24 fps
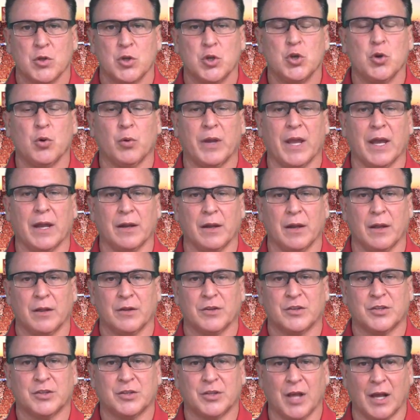You'll get
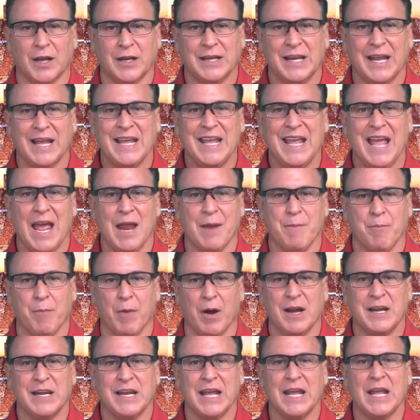Sunday and
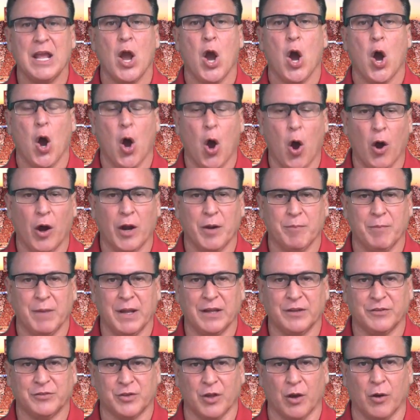Monday on
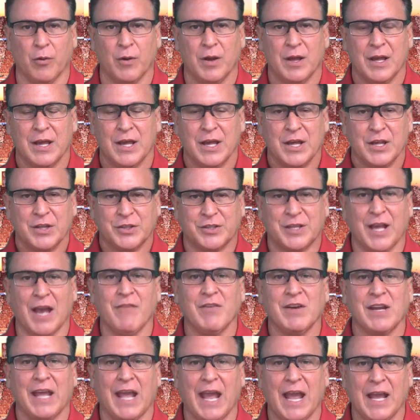me. So
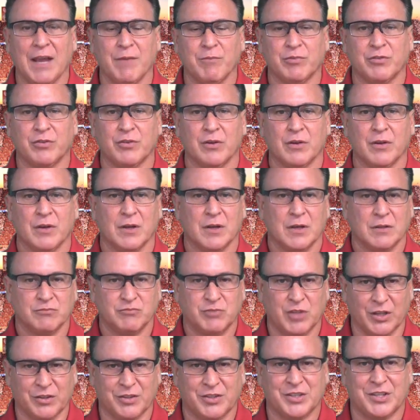seven games,
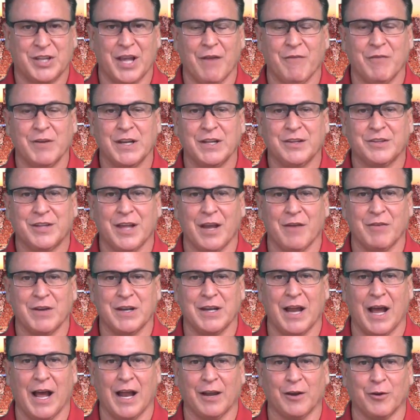just
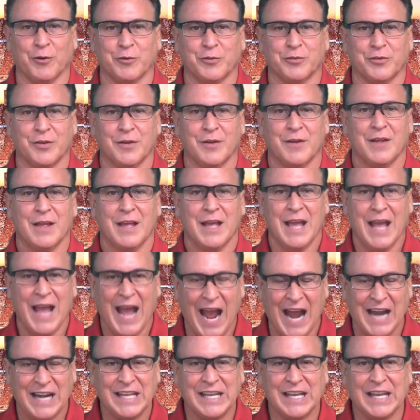$77.
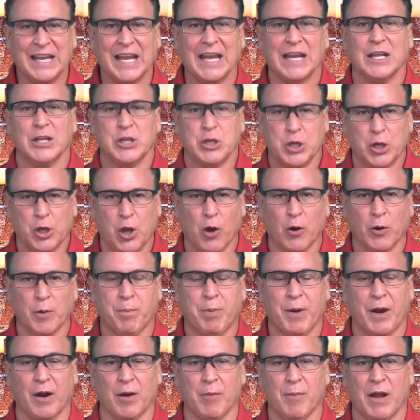How do you get it? You go to
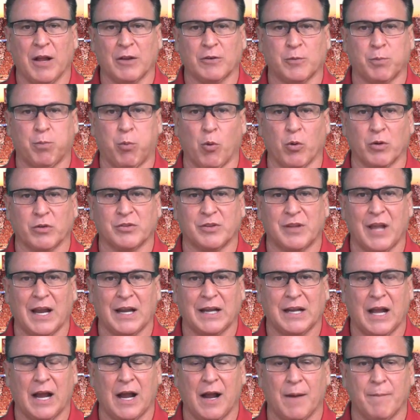
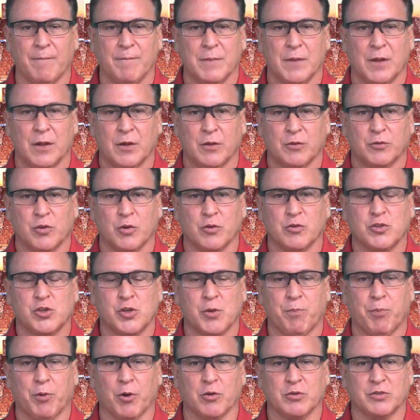ParamountSports.com. As soon as
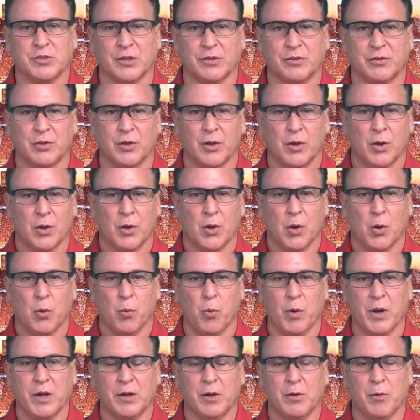you purchase,
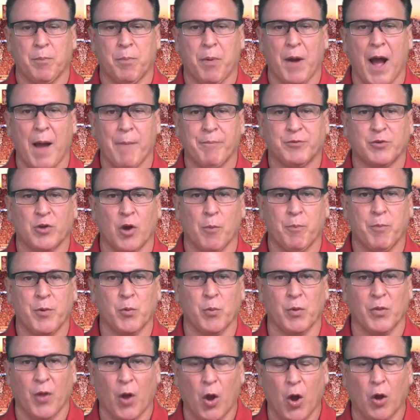window pops
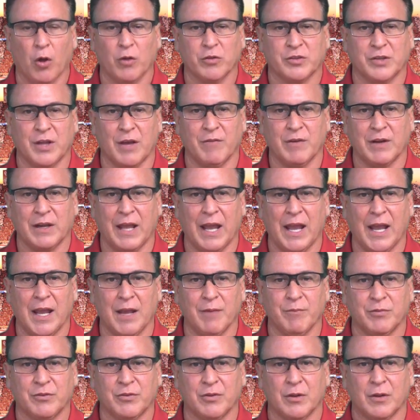open with all seven
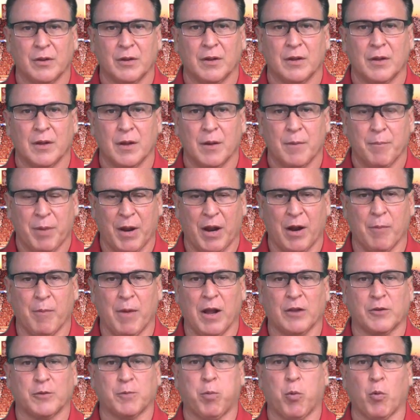games,
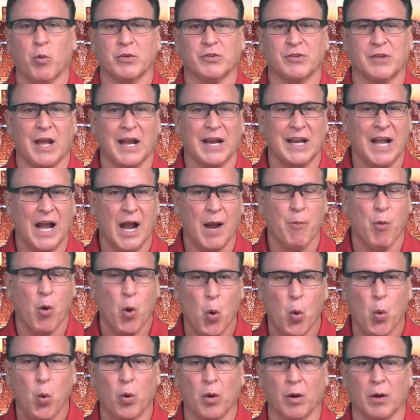ParamountSports.com,
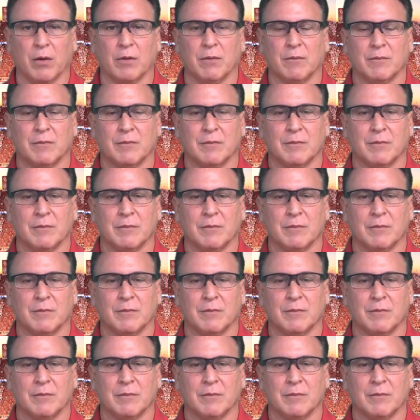or